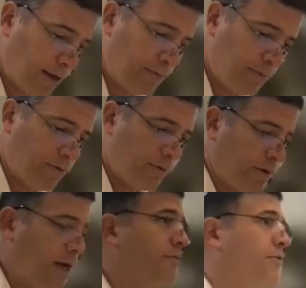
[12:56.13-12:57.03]
We're
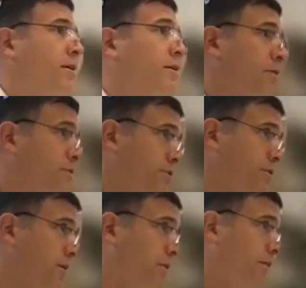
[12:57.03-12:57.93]
kind of on our own
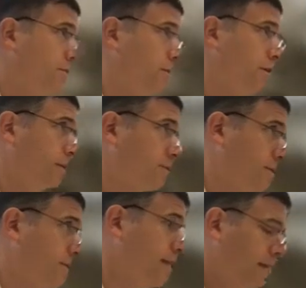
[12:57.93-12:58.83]
to learn these. We
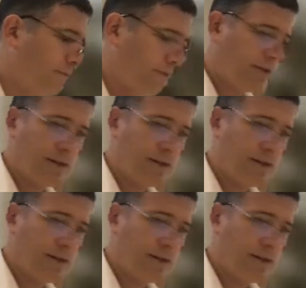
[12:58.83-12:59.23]
still have.